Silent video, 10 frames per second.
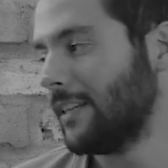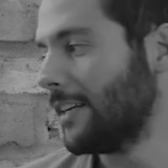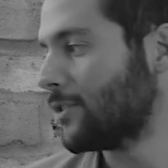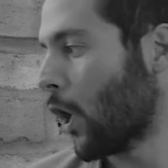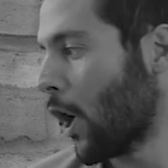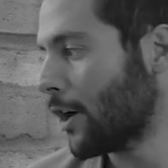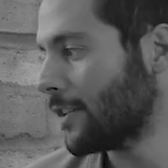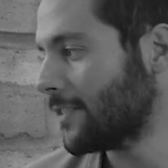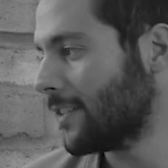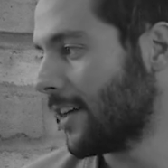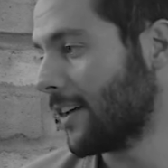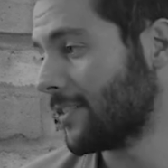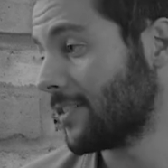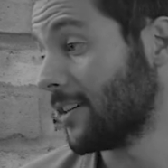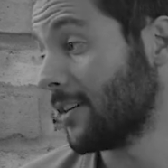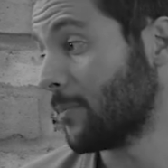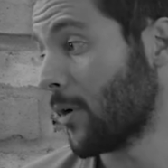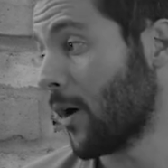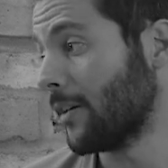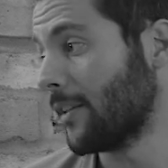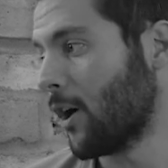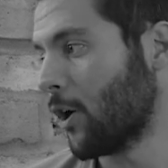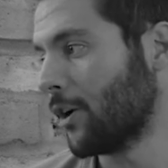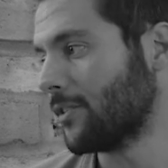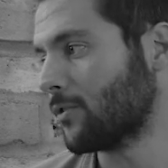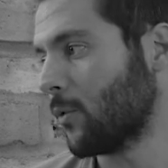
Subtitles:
It's hardest. That's probably the hardest